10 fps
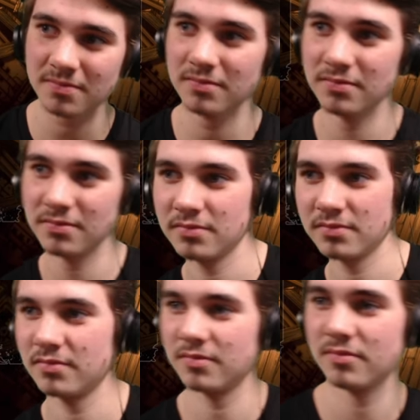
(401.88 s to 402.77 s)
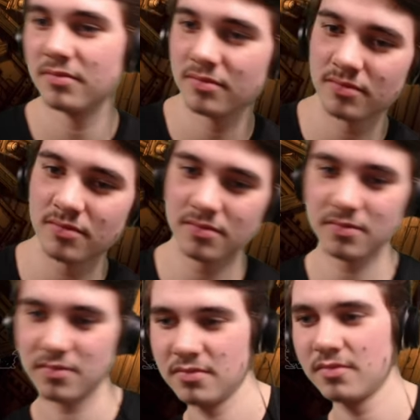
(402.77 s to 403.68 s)

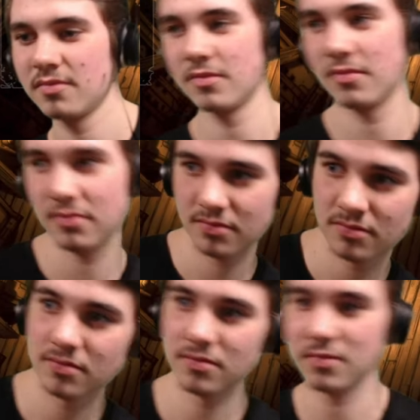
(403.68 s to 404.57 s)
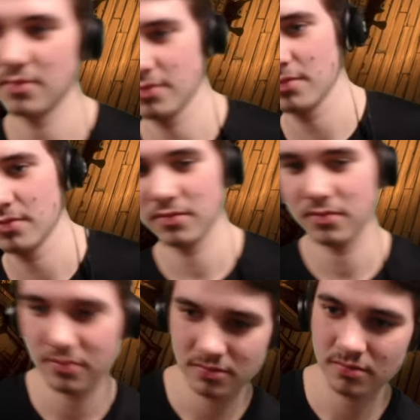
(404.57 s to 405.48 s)

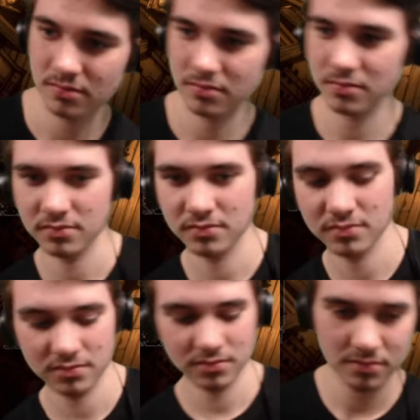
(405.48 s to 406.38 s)
(silence)